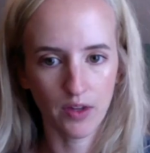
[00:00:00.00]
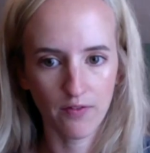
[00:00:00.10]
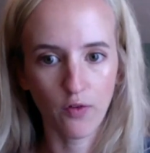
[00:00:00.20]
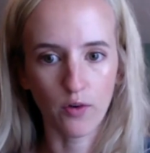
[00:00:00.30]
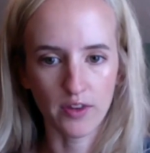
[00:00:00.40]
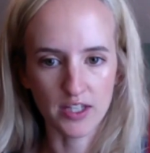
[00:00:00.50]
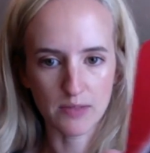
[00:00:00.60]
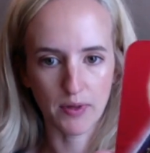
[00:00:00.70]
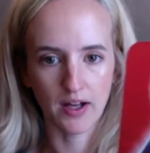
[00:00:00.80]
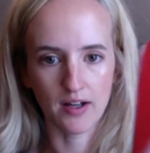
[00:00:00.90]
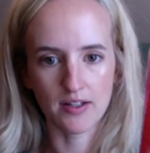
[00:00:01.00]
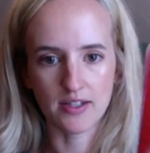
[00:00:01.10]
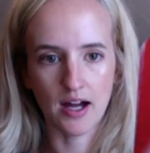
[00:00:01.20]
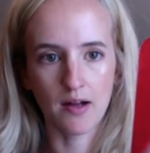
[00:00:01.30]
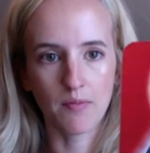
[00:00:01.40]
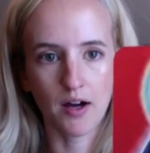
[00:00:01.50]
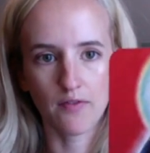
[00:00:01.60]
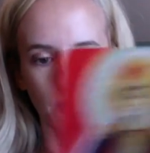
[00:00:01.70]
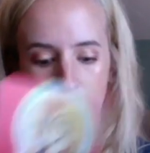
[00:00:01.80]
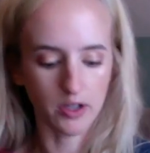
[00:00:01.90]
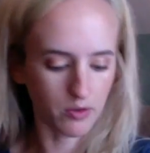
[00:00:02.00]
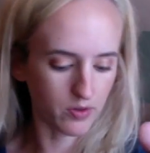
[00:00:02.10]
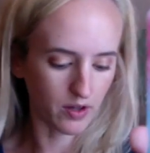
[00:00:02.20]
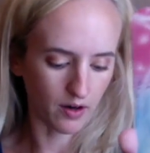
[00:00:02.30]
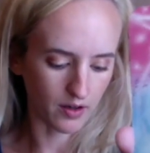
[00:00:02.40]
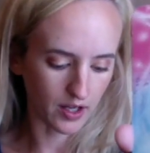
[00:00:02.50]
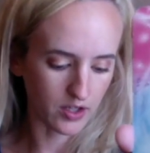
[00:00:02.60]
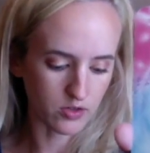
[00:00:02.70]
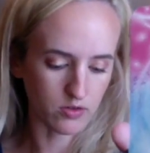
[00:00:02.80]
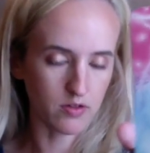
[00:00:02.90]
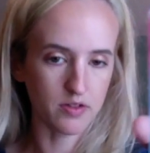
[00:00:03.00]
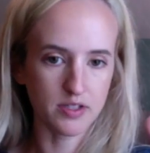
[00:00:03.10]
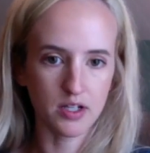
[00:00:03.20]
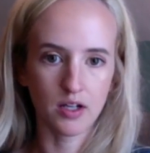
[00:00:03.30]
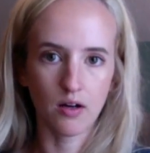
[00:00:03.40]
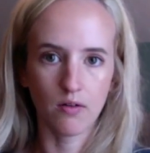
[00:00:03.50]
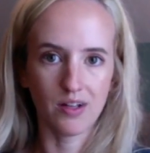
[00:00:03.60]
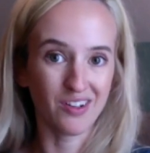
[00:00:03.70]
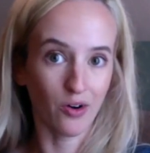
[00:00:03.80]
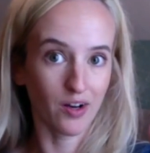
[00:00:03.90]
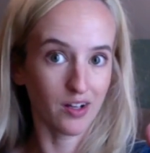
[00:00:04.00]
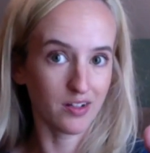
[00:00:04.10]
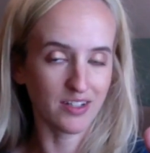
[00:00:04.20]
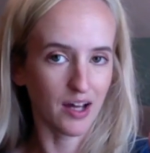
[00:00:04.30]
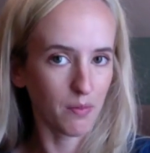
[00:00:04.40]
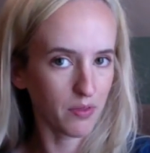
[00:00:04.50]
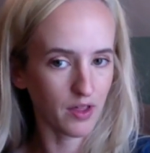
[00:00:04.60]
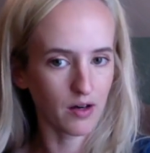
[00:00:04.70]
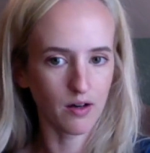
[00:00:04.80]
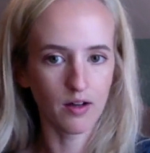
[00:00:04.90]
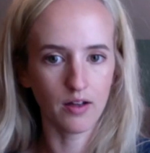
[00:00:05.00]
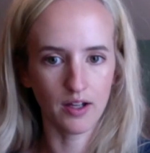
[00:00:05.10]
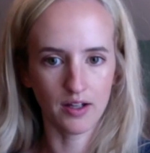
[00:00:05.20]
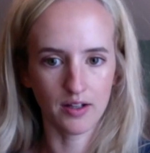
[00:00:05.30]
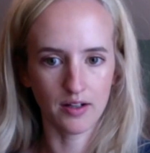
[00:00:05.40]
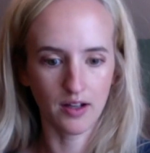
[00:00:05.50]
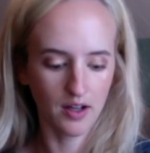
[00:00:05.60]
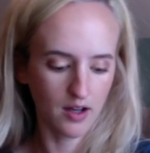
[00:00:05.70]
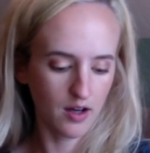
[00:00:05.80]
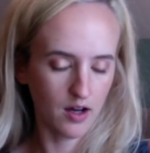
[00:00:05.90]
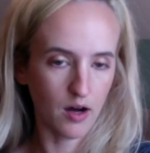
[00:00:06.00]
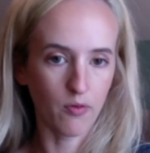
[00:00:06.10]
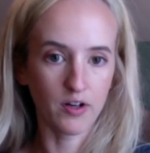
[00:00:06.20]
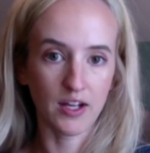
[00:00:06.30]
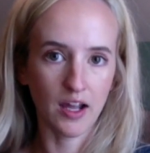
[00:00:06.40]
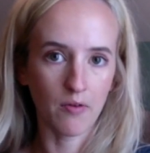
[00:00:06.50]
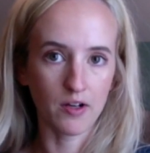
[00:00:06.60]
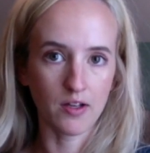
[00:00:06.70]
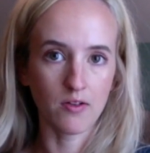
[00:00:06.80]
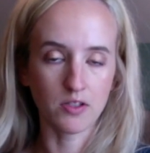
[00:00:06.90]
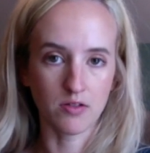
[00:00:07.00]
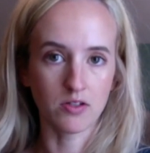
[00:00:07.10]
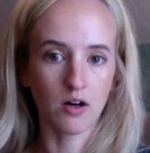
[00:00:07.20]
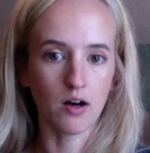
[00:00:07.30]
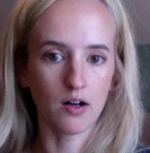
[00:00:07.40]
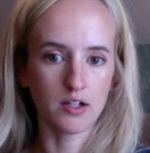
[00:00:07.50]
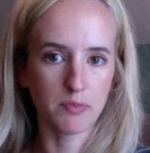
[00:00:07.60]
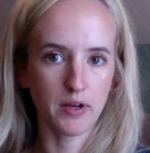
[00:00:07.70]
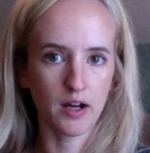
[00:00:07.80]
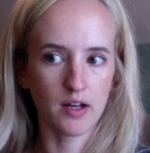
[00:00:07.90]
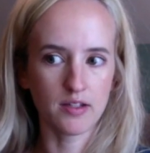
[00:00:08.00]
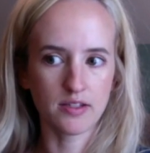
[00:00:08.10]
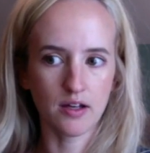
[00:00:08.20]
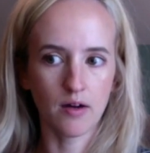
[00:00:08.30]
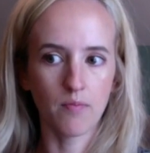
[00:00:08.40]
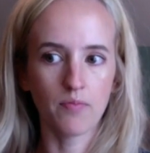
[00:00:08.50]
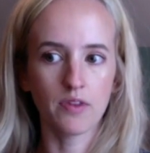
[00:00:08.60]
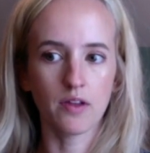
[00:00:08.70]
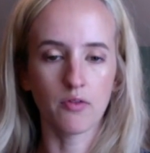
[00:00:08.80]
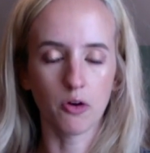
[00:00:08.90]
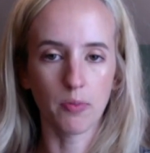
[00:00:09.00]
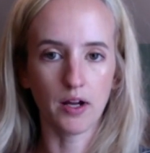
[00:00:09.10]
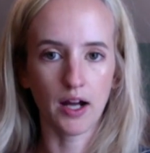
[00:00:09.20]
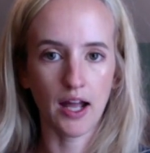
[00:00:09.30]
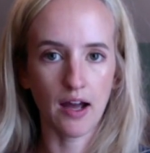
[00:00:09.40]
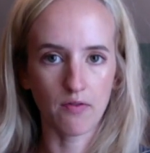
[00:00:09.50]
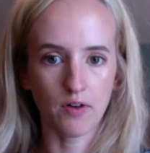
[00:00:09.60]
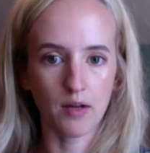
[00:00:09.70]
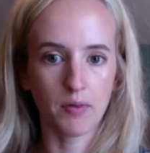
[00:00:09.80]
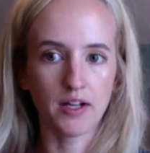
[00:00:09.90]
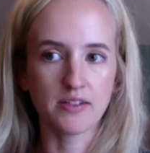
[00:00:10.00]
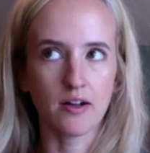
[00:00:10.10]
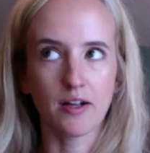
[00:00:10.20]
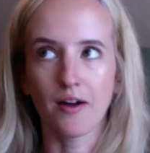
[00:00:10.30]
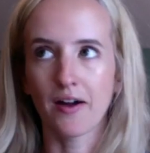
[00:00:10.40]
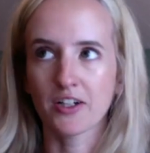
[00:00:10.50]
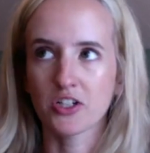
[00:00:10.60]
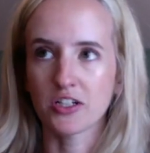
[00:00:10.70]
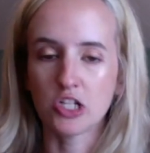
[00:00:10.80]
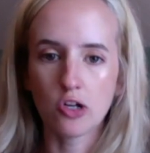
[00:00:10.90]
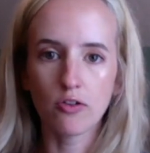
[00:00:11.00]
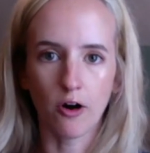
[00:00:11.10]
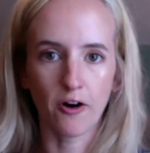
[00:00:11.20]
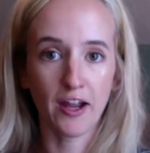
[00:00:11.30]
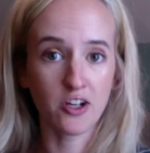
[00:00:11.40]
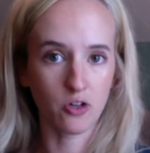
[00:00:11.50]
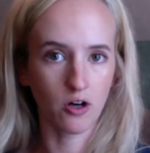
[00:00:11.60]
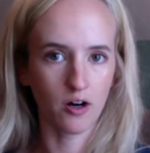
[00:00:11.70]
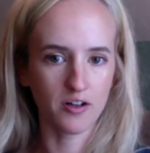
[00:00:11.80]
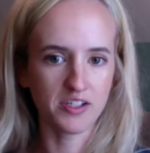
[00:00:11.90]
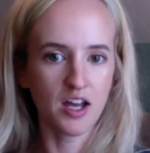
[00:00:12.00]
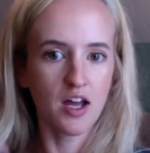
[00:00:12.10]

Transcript: for this, because I'm not familiar with the Archangels, in great depth at all, and I want to use those cards, because the little bit I have read, because like actually two of the Archangel cards,